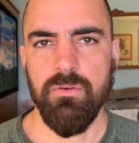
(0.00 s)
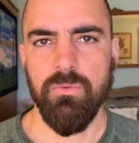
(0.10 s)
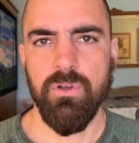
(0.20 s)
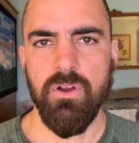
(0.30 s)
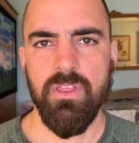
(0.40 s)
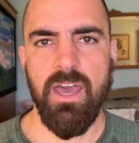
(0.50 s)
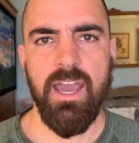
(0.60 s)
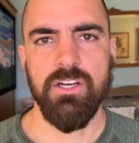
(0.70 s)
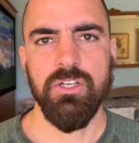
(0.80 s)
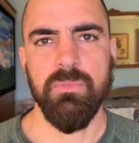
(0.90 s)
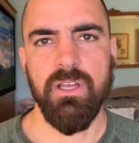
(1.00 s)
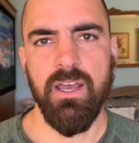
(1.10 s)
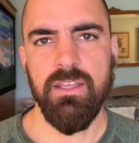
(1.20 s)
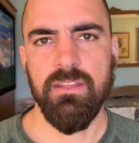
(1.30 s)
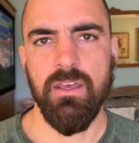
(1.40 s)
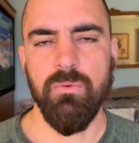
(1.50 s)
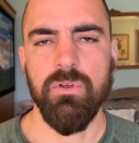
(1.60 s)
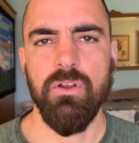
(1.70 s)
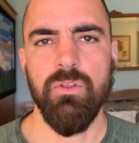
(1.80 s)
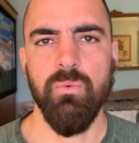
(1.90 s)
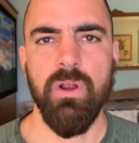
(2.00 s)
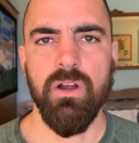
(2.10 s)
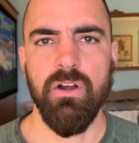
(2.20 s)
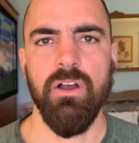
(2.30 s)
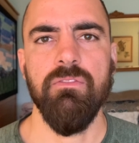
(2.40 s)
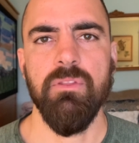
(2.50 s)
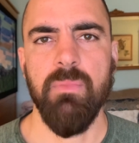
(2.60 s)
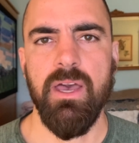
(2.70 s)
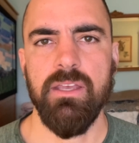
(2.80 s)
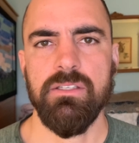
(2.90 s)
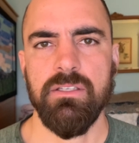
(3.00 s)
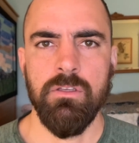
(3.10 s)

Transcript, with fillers: We are the actor behind that, we are the wearer of the mask.